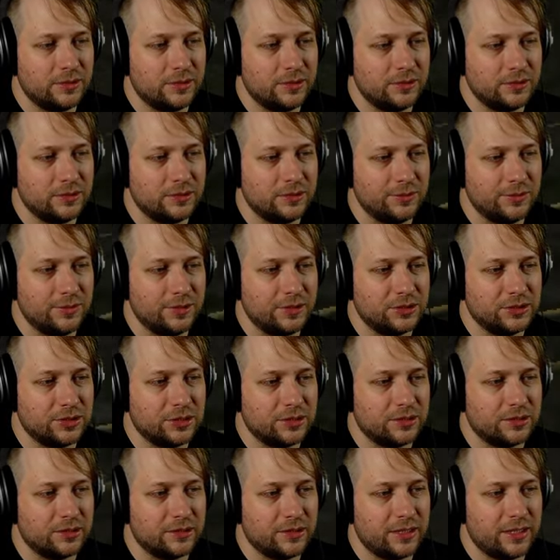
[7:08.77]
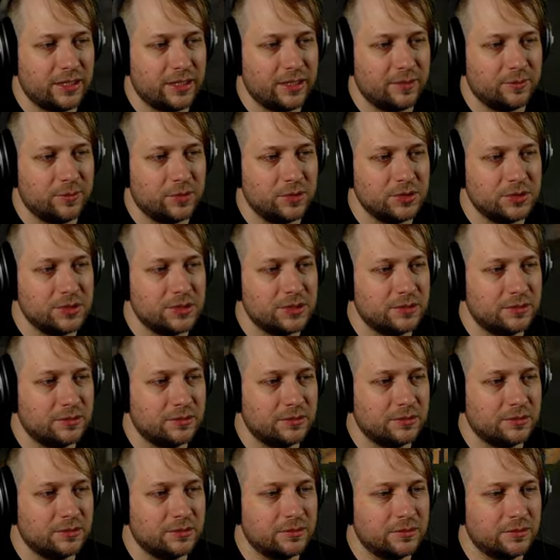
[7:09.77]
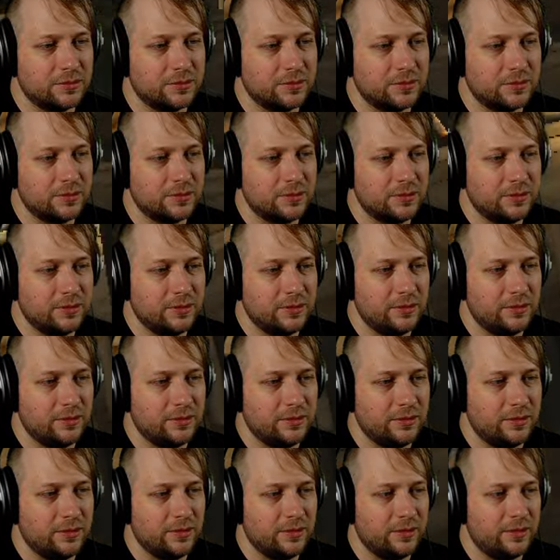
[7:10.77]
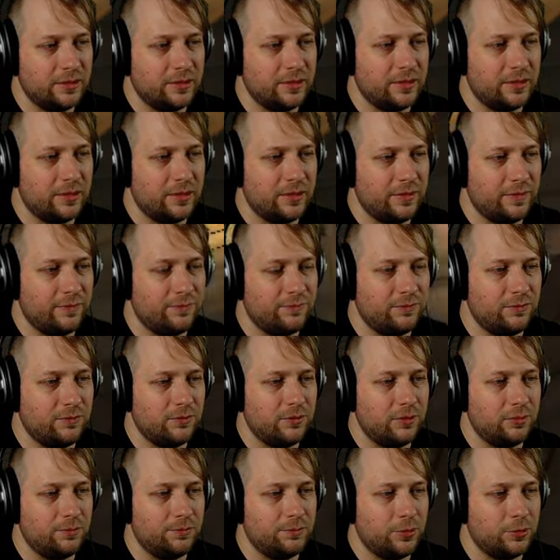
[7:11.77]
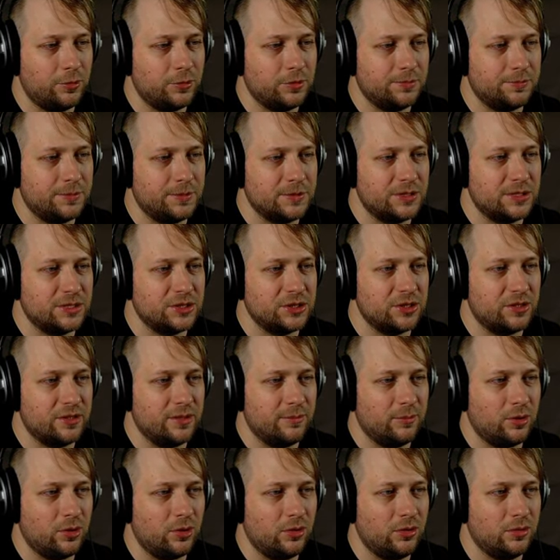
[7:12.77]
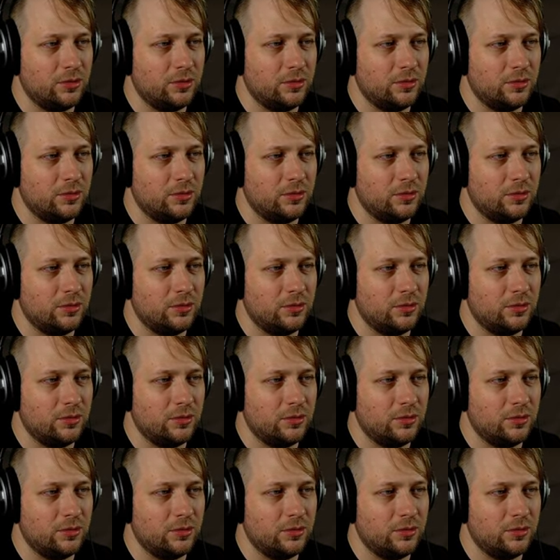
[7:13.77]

So you can check out the cameras. Now that I have look, put positioned them all.